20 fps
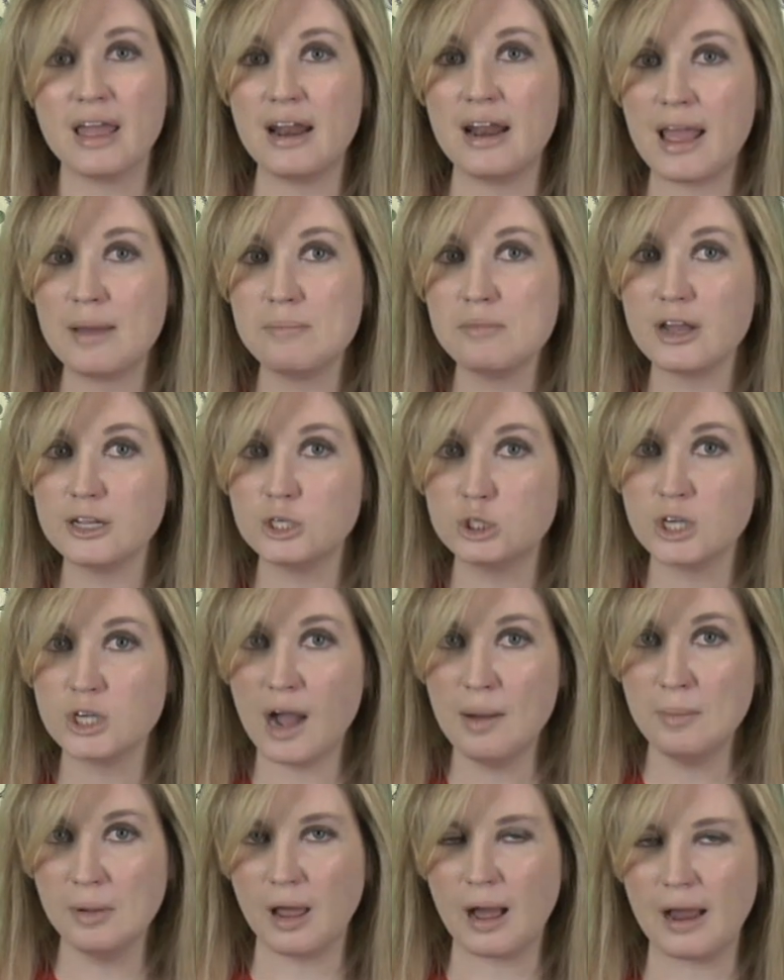had M. Night
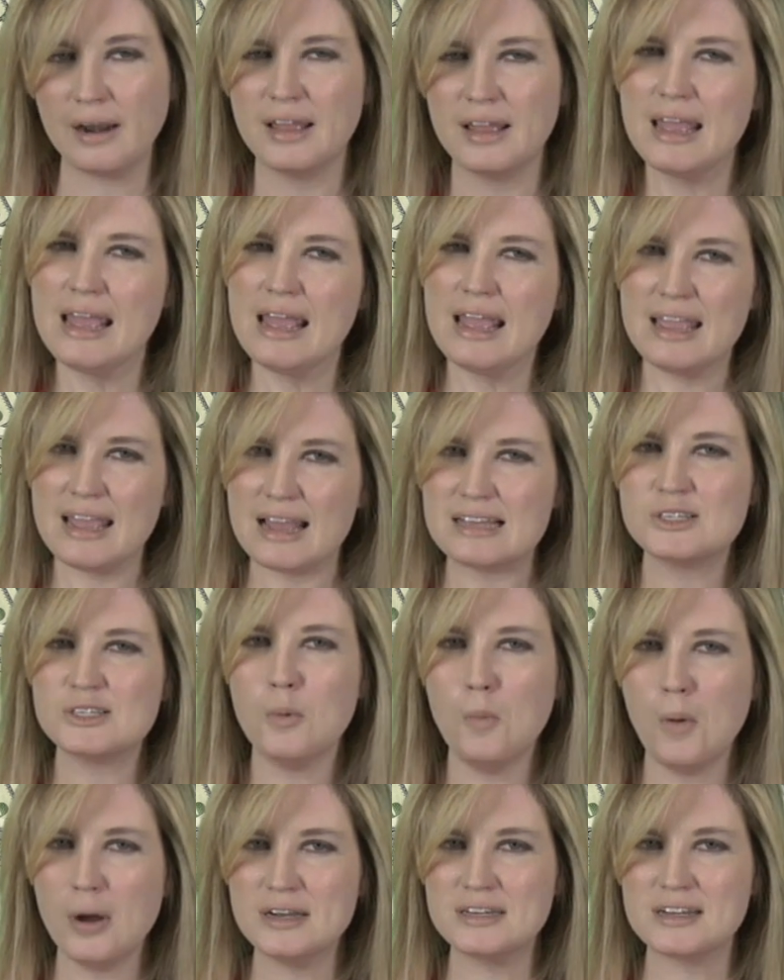Shyamalan. Yes,
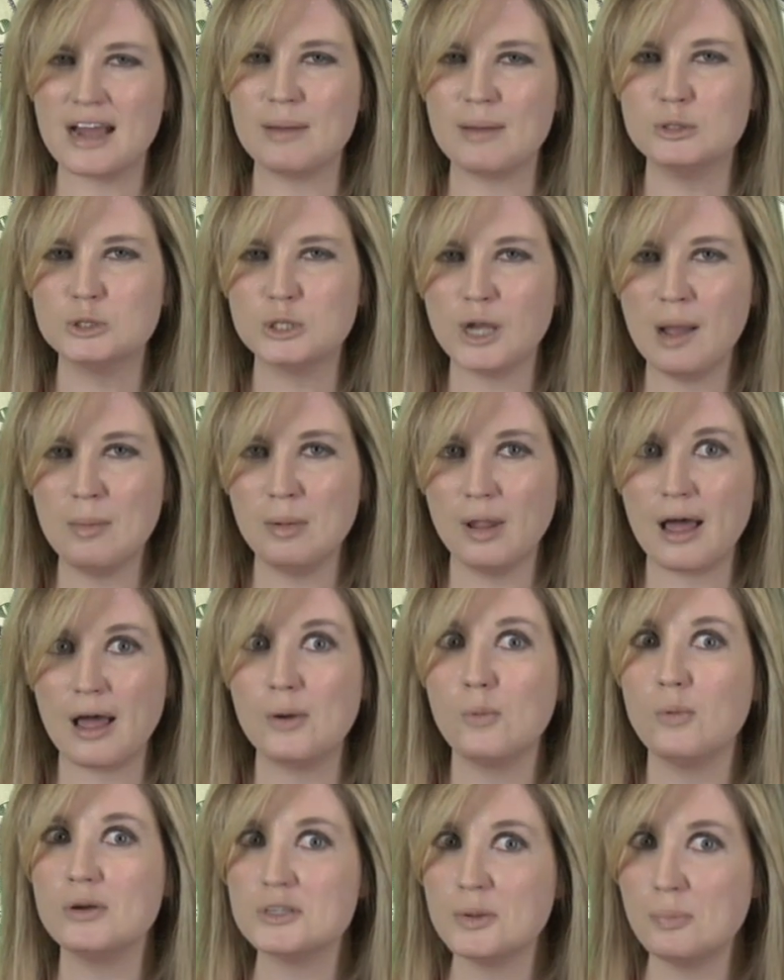at one time,
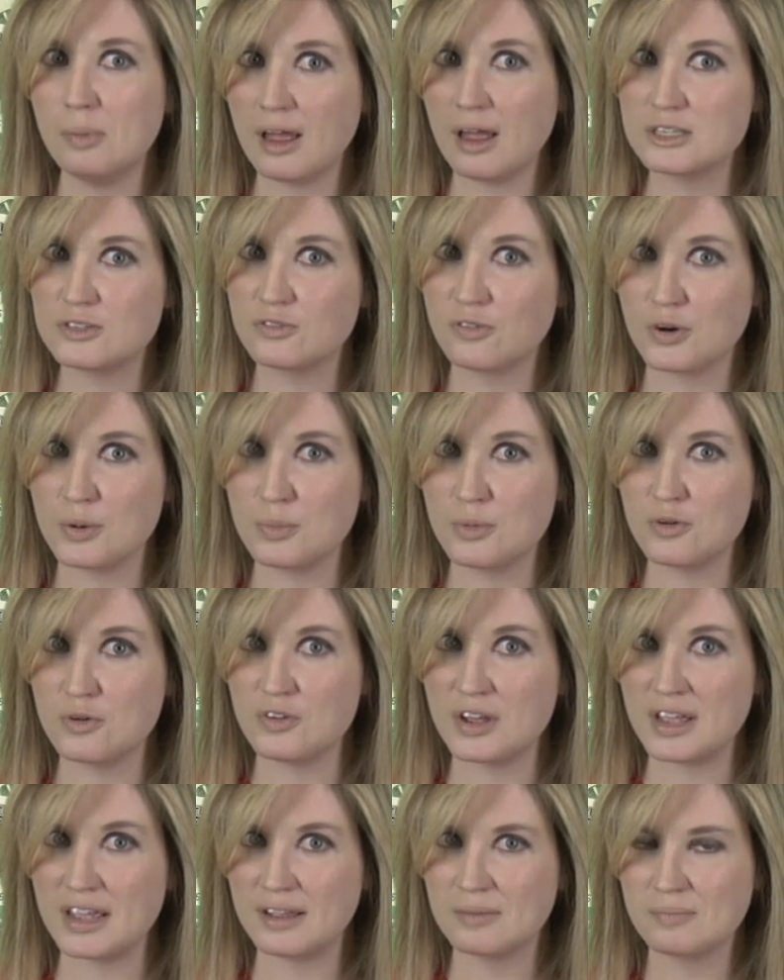Shyamalan was a plus for a
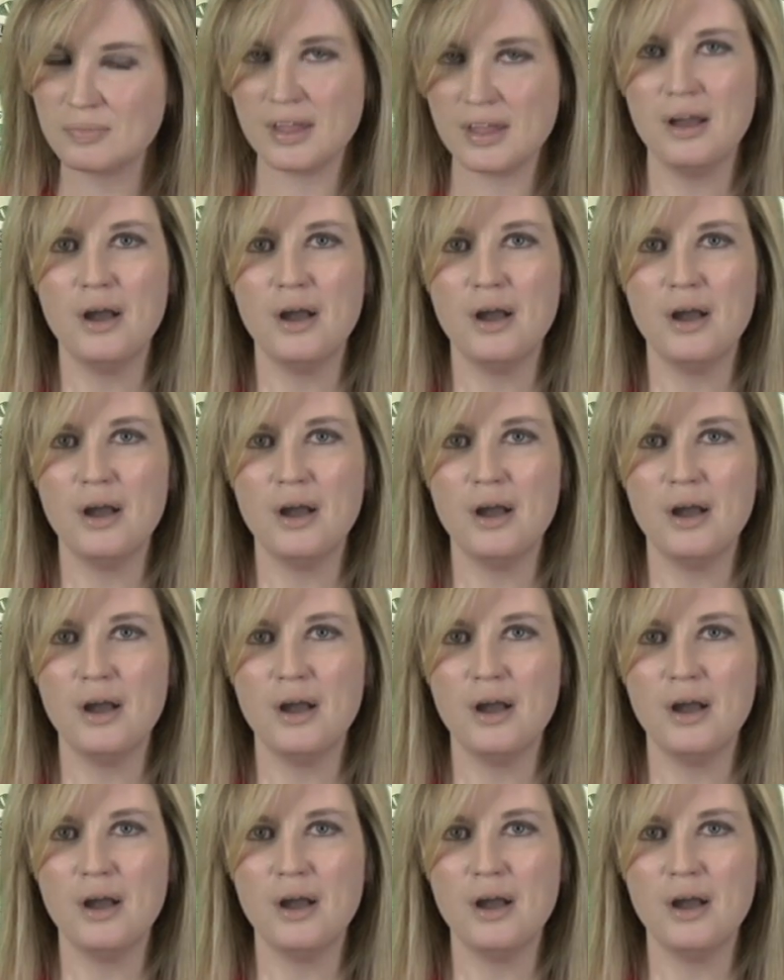movie.